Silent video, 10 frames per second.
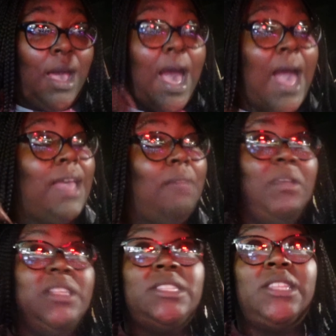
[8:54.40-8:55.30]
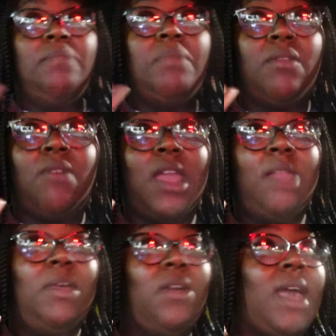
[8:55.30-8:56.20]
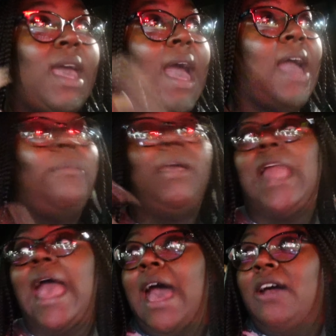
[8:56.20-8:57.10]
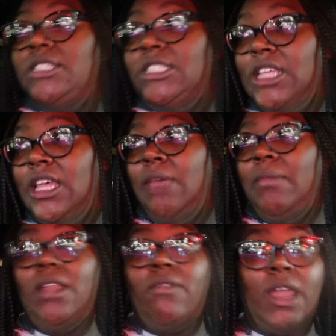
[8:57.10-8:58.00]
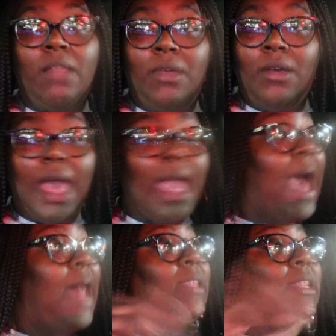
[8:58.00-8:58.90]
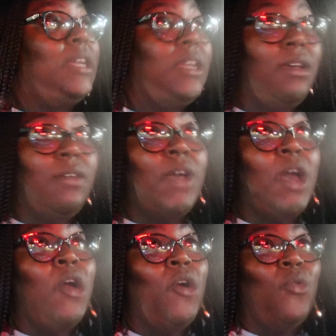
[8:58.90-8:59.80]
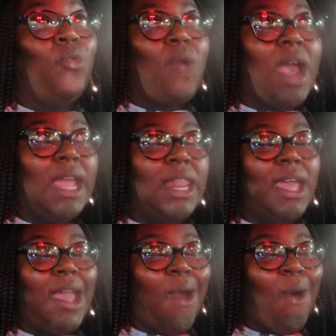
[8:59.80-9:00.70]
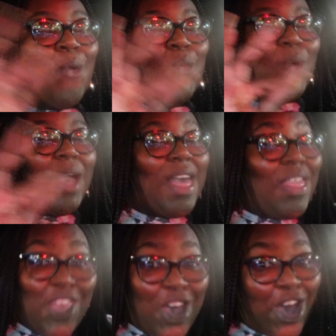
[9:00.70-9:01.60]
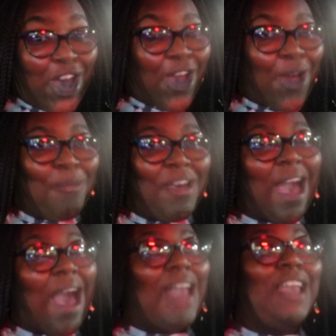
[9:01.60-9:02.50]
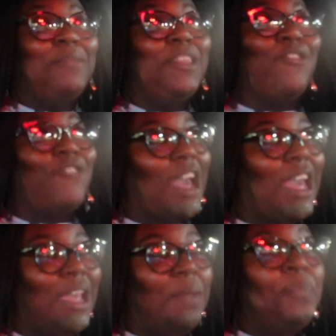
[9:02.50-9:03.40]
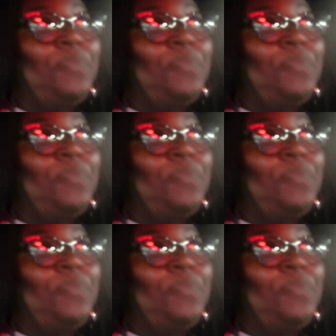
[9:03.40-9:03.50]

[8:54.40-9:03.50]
I could be sleeping in the rain and be okay. I could be in the house and be in the rain and be okay. I love rainy weather. Oh my God, give me the rain